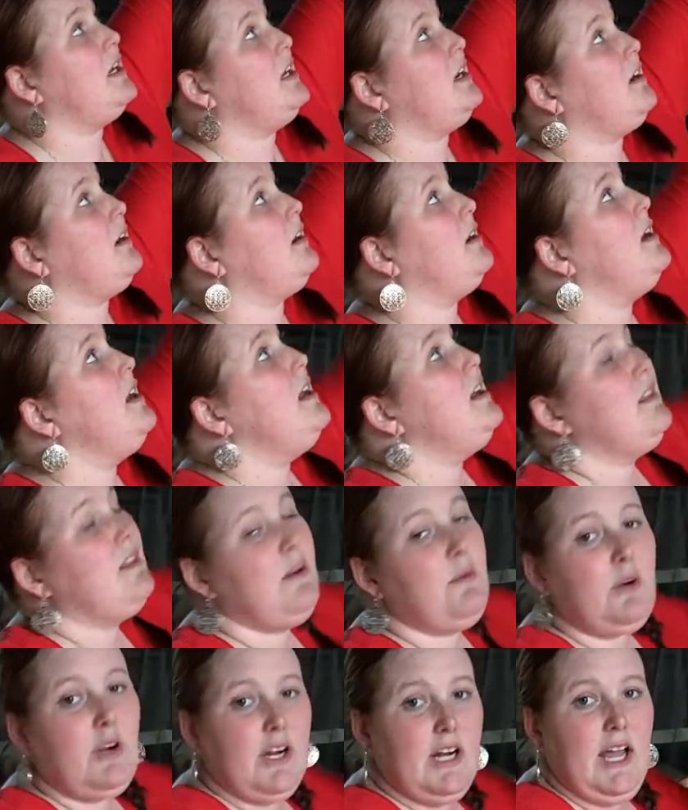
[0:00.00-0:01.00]
here
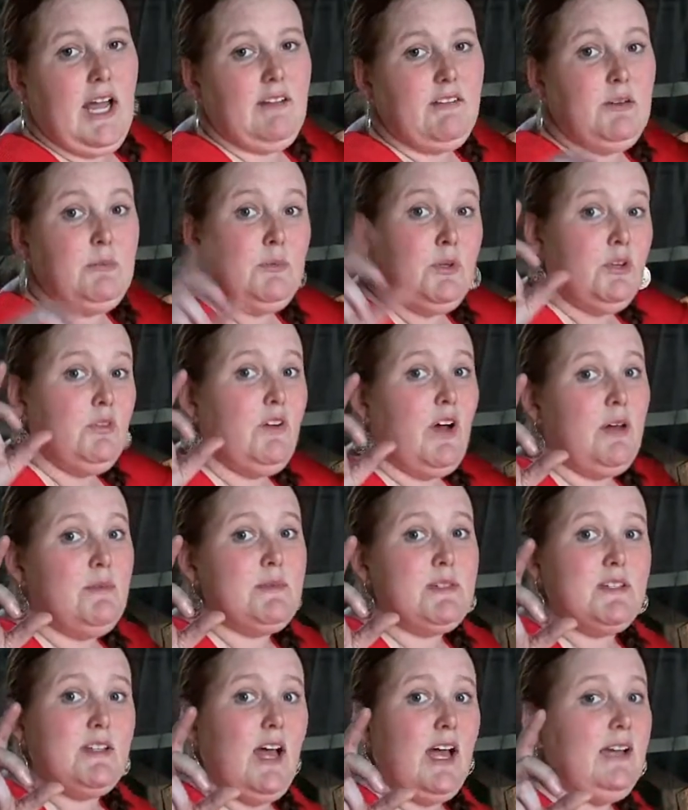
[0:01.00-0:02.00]
that we're going to have to move up
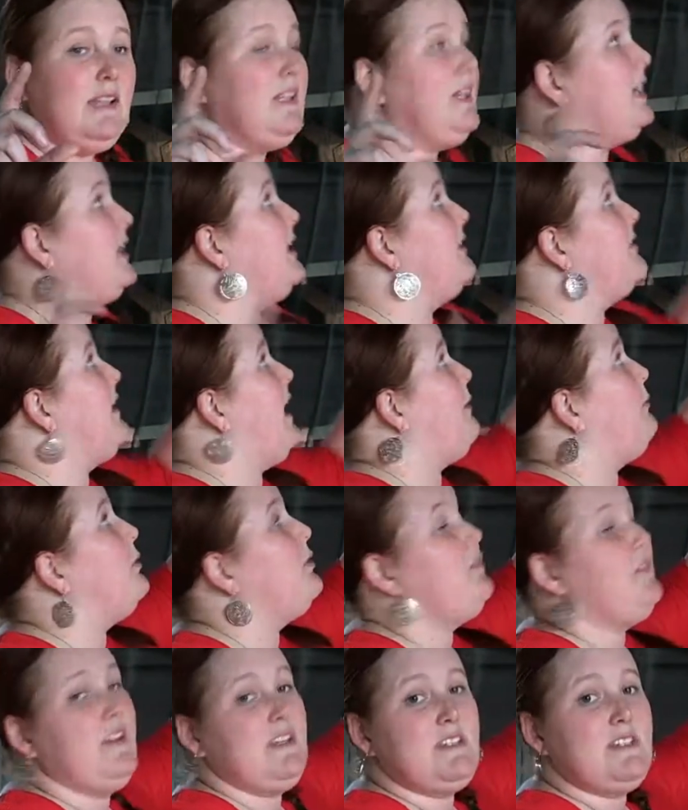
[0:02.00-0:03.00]
slightly, and that will
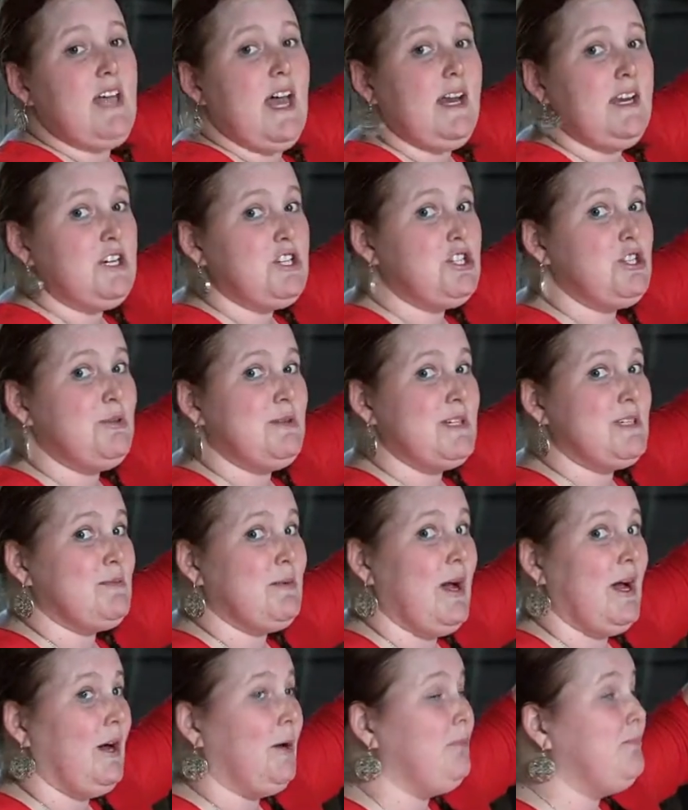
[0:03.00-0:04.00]
fix that issue as
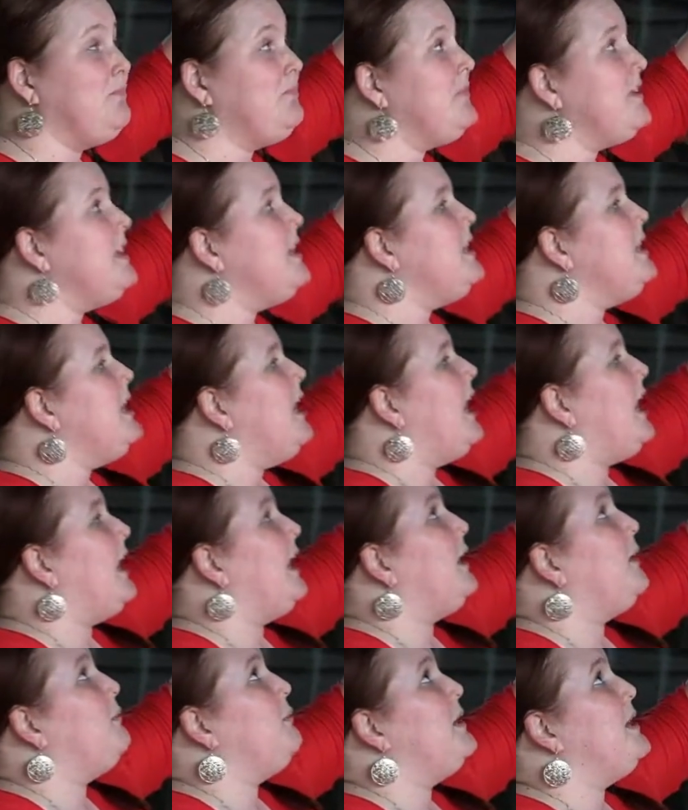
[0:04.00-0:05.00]
well.
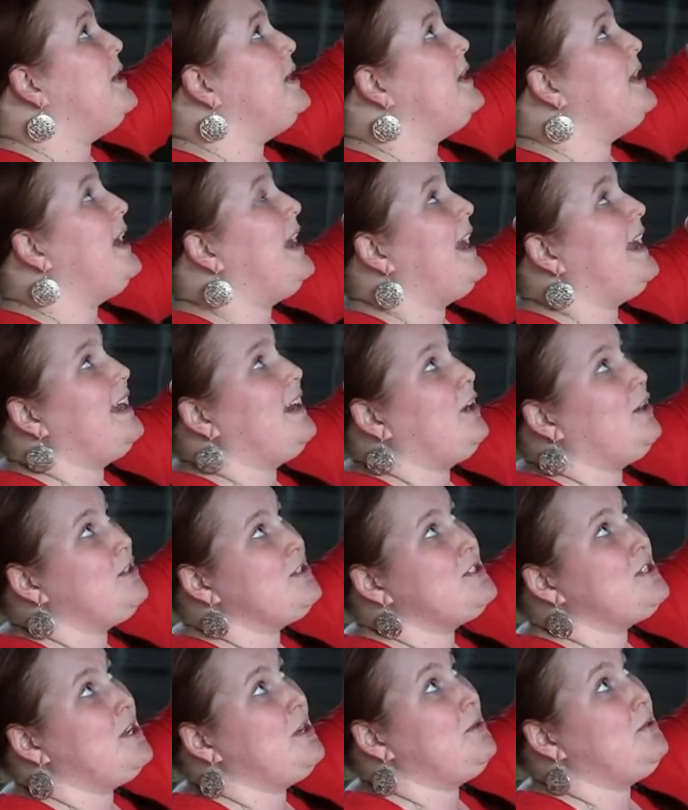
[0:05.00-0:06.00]
And
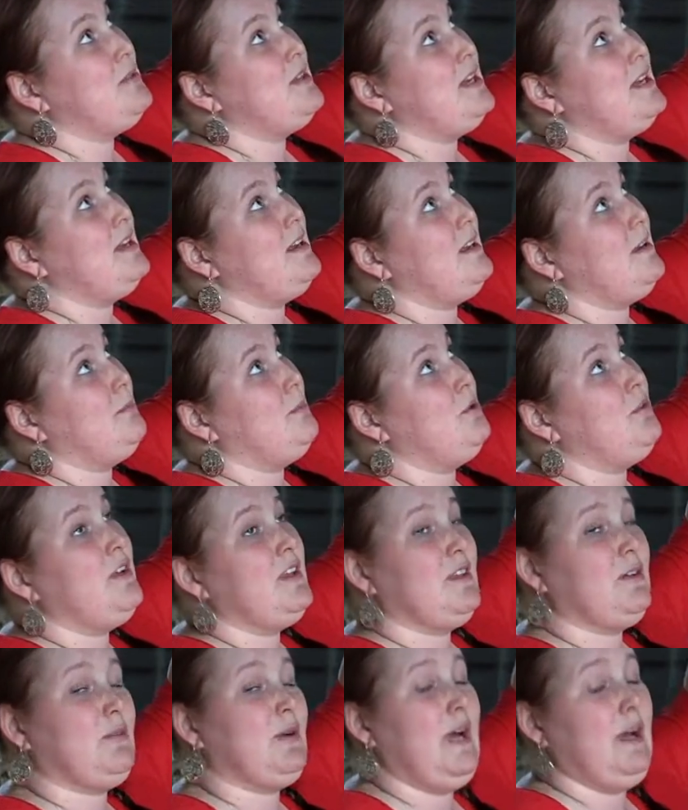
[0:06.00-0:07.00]
also
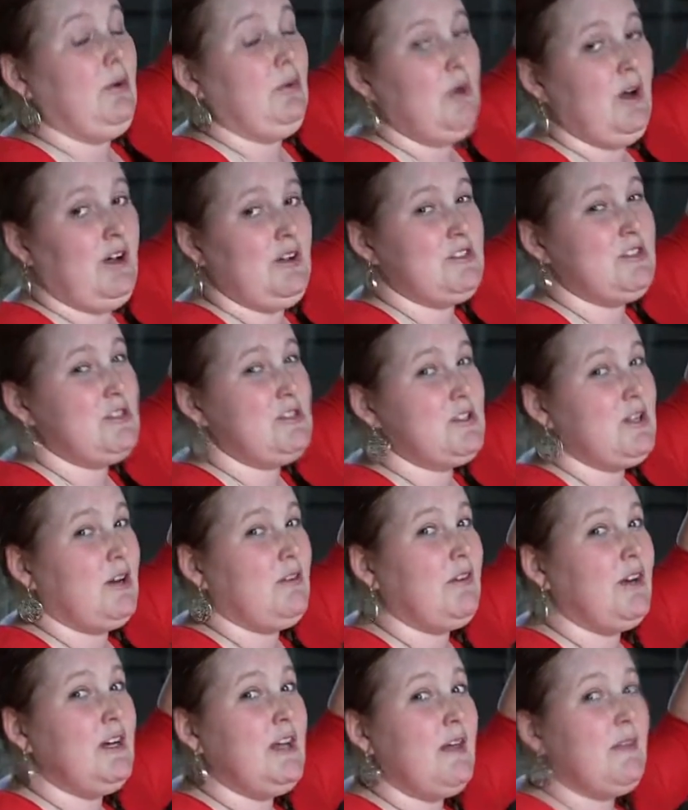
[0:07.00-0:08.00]
moving the rail will also
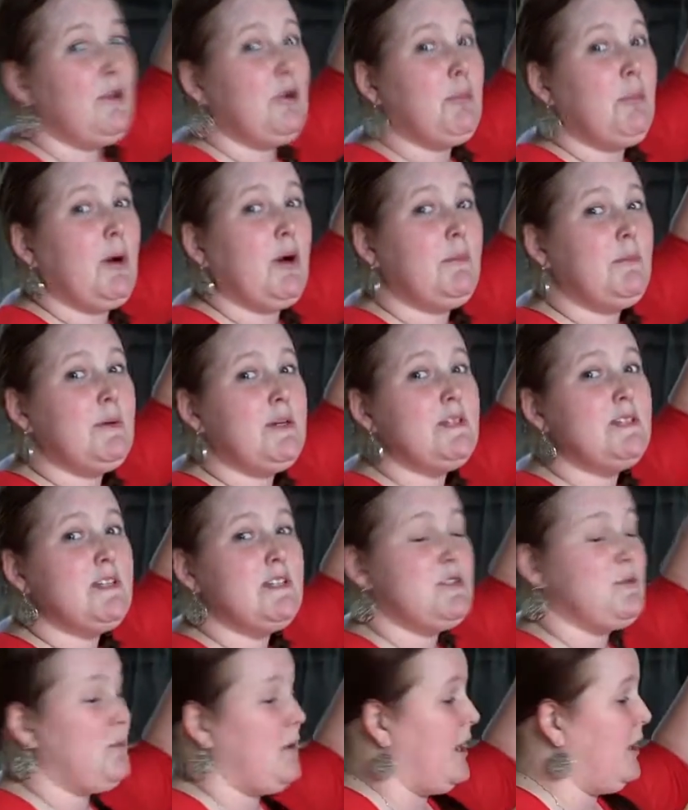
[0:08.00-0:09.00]
serve another purpose
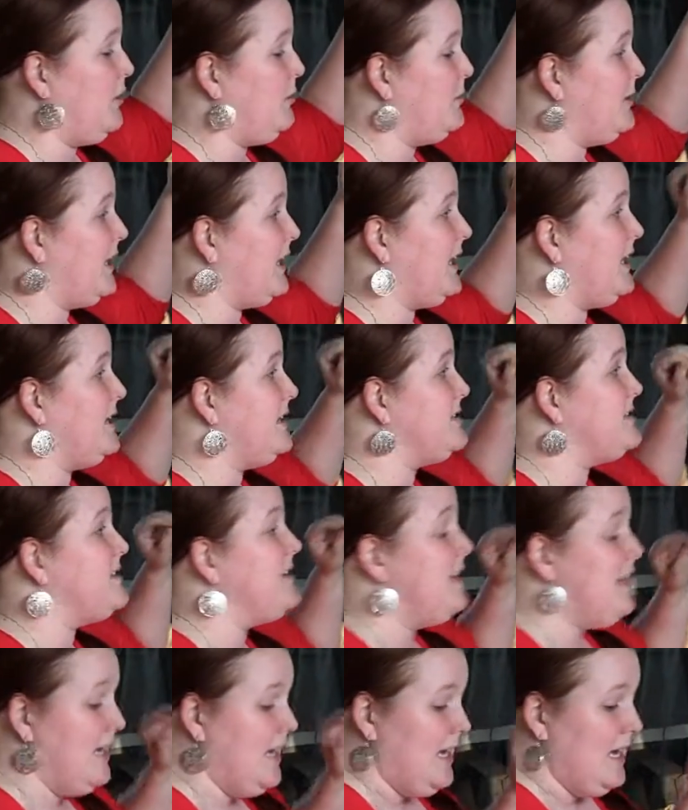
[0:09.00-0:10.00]
as well, because
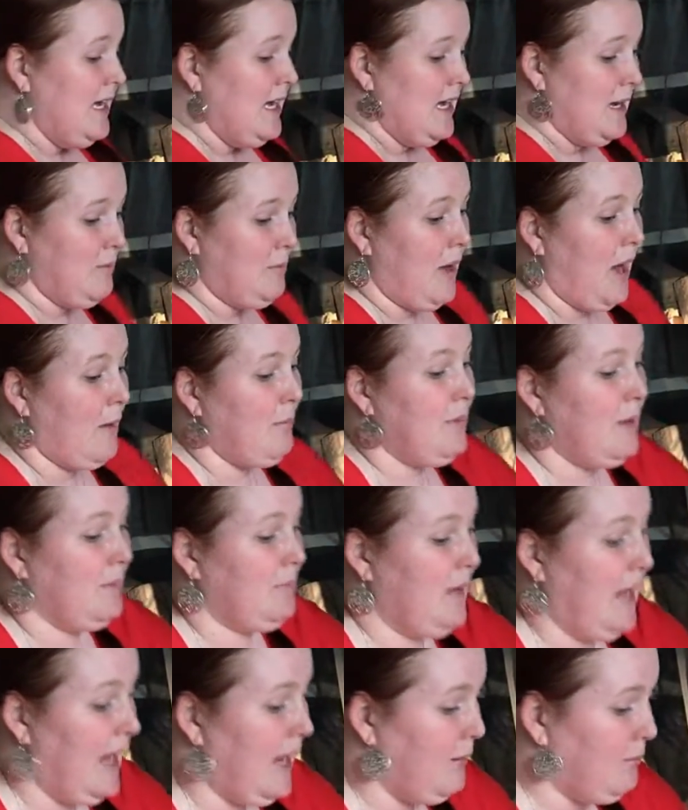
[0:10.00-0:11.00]
in
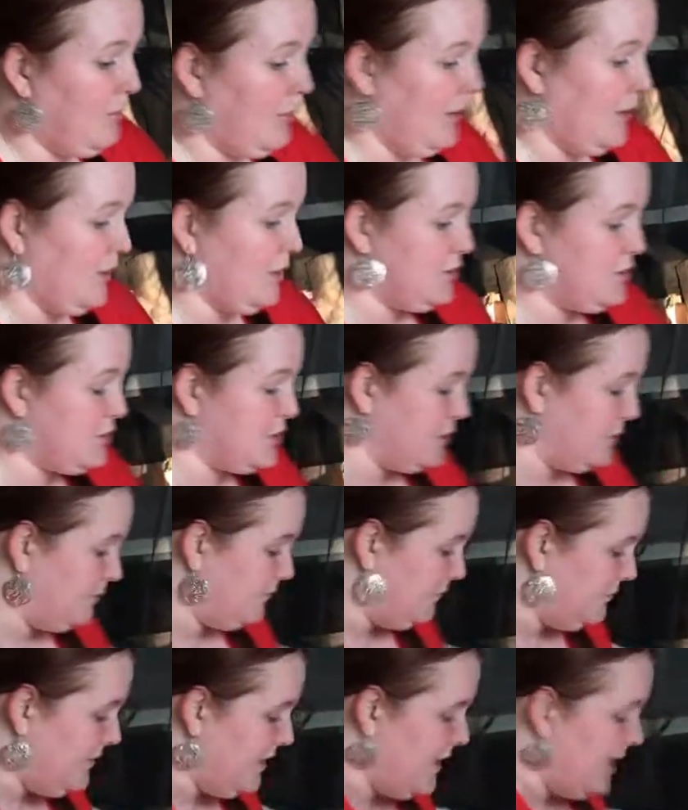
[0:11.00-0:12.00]
pop-up campers,
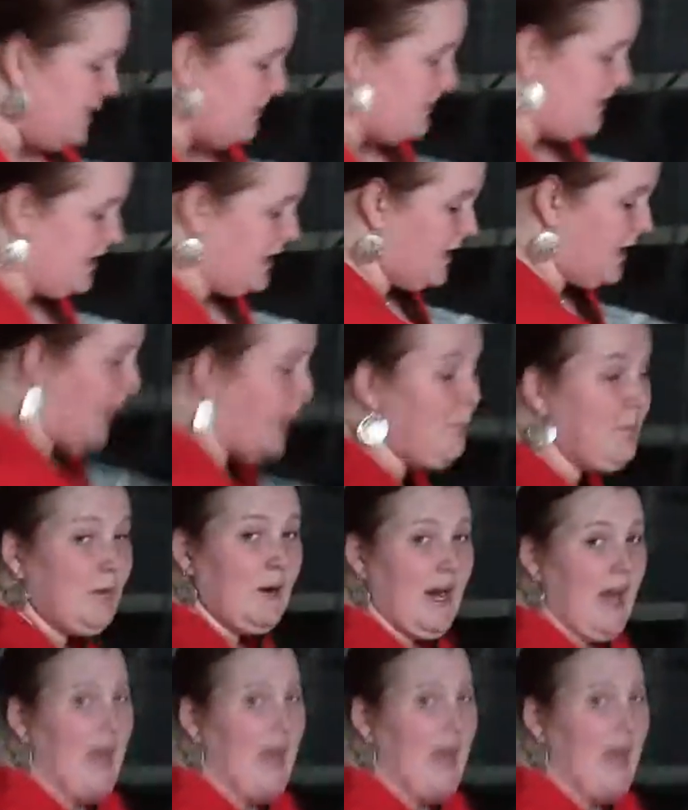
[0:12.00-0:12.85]
the upper